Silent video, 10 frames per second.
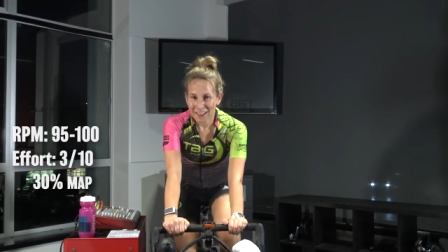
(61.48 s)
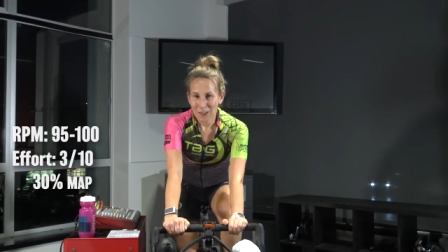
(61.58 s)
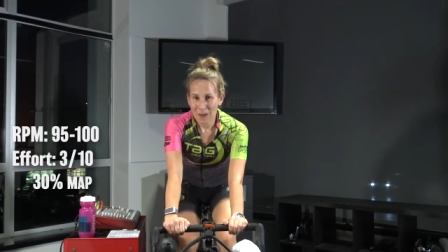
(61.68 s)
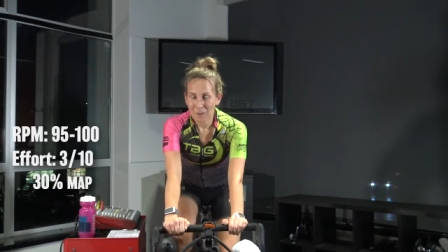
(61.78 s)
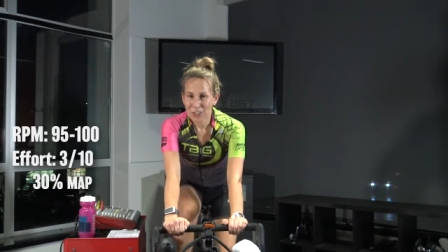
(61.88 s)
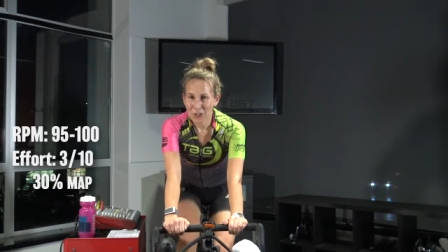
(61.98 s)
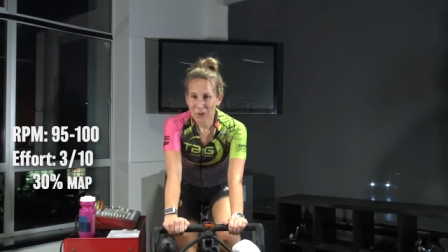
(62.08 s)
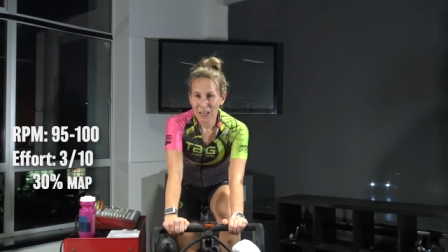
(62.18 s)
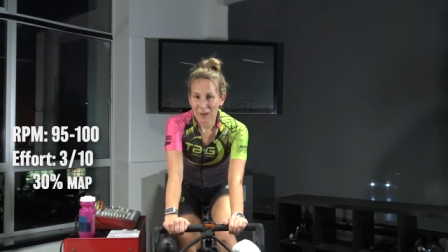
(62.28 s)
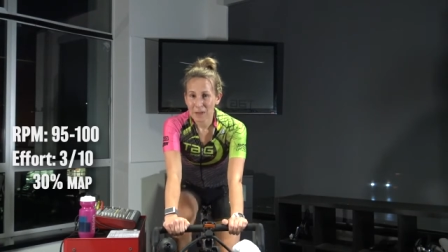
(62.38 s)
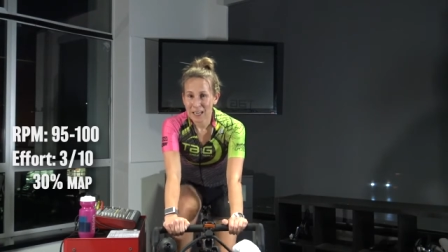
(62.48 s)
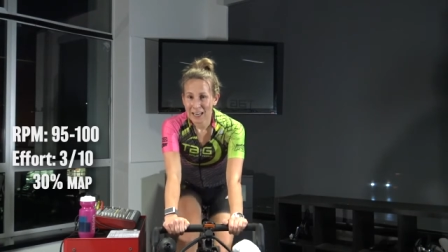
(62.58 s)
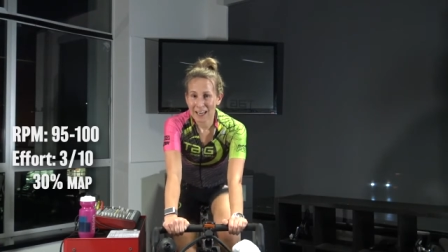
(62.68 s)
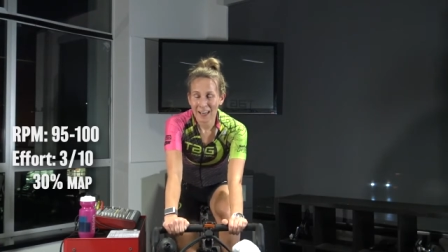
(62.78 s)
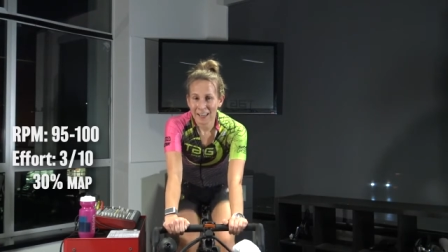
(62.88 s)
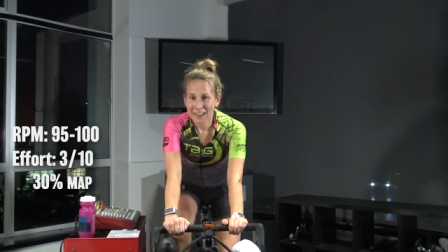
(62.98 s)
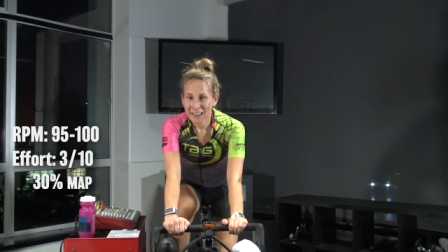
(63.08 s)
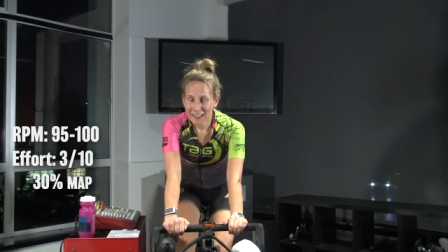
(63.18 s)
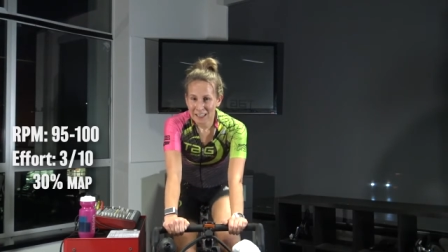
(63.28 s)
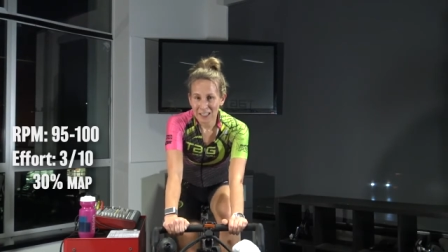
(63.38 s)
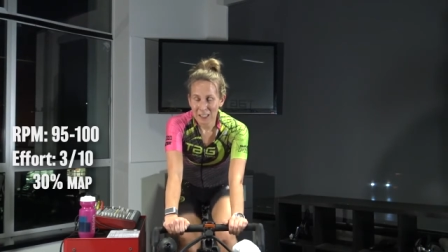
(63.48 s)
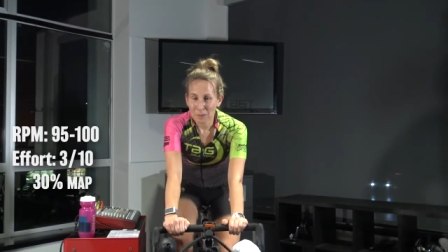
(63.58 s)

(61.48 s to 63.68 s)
You might be joining me this